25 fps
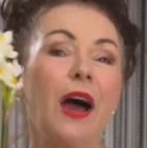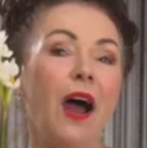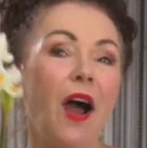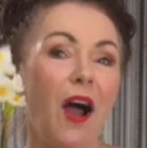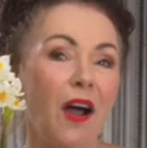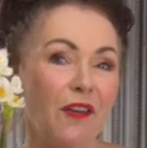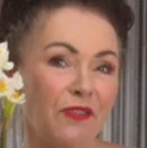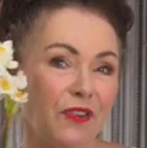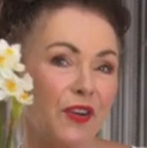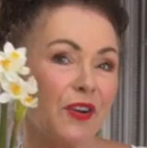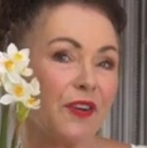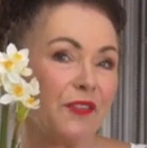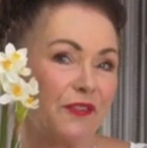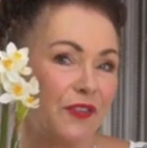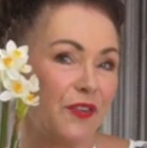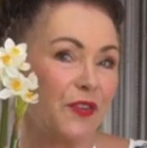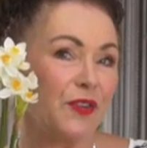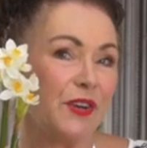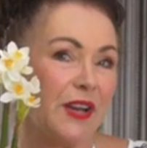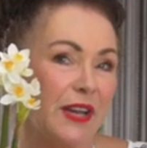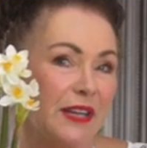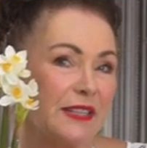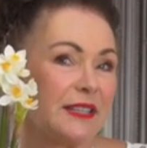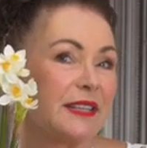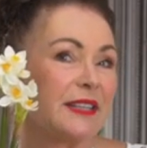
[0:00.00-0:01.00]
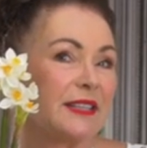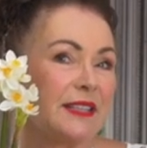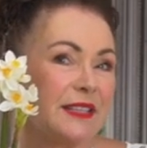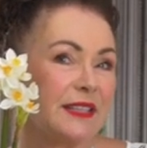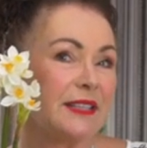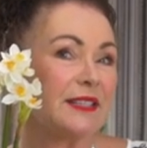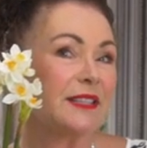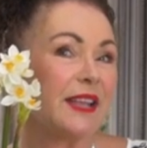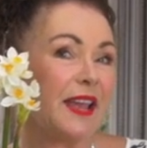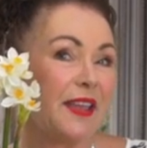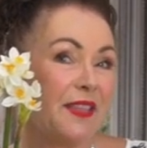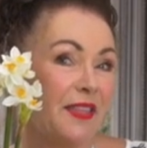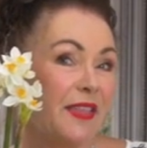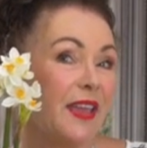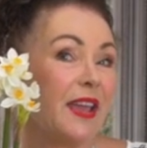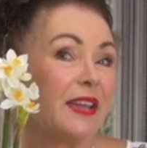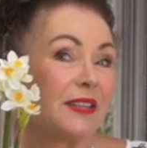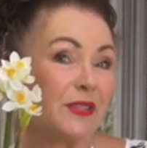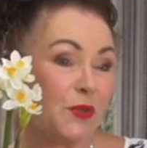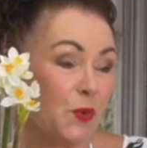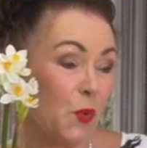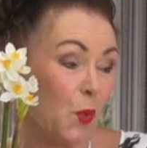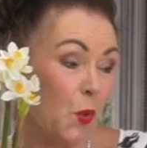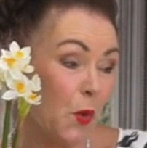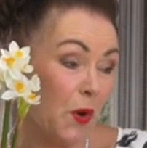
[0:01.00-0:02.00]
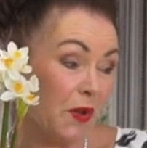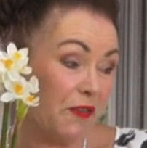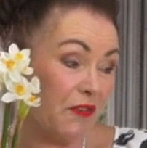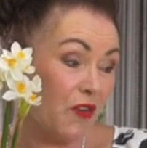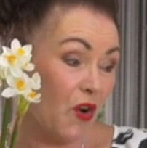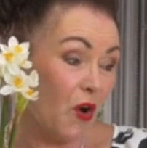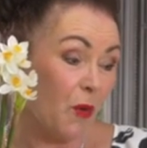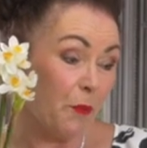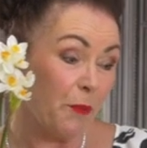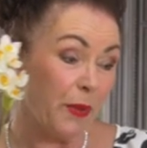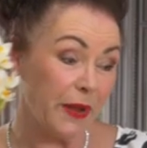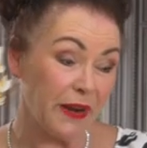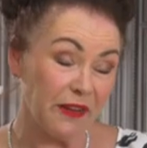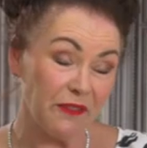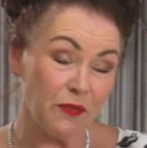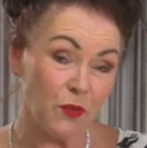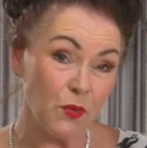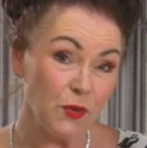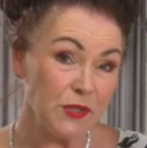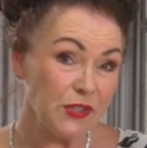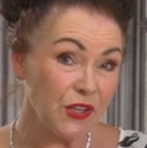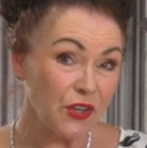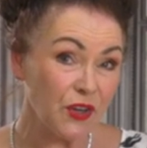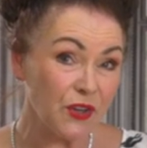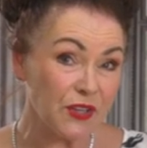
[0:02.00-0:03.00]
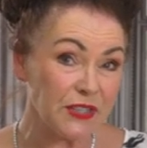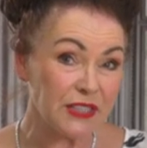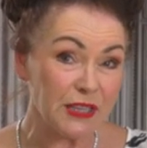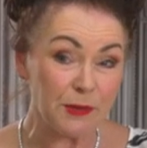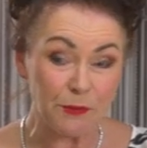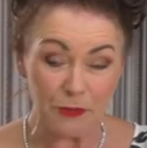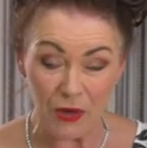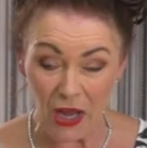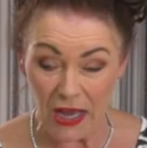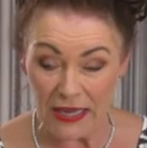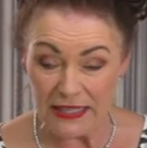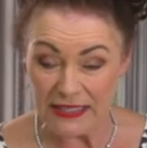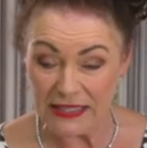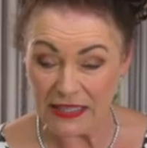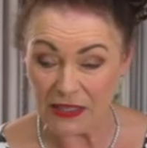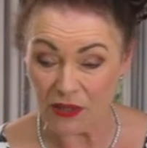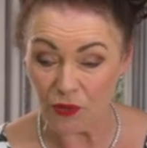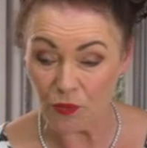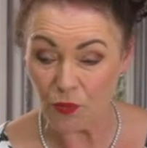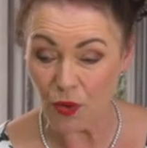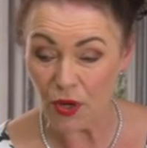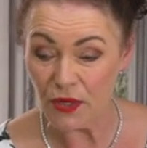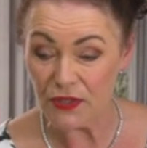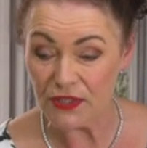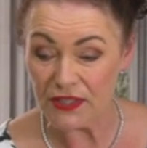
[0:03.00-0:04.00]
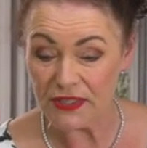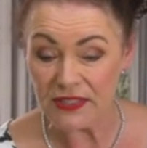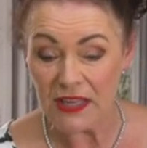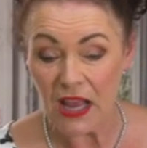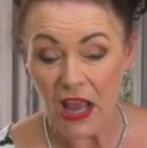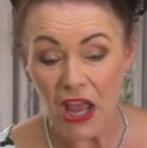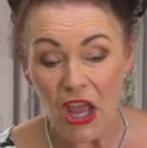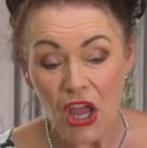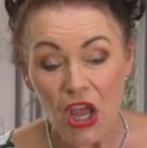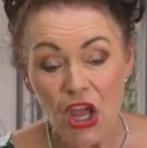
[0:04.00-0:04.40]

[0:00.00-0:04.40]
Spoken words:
I've got a few narcissis and that's all I've got, but I've also got some nice little roses.